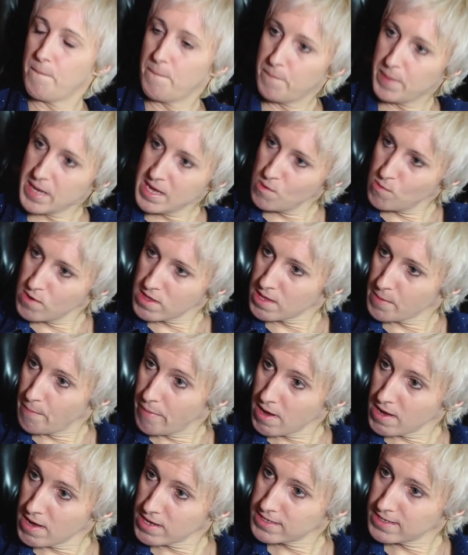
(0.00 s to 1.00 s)
be with the
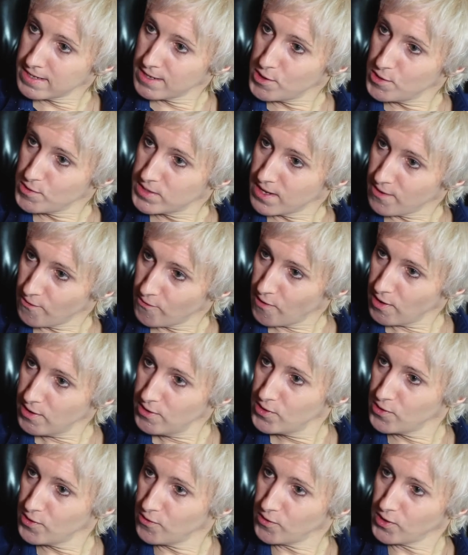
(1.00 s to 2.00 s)
person who's in
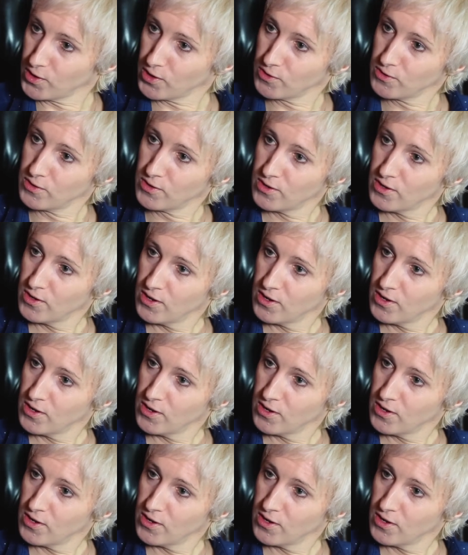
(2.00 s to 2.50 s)
front of you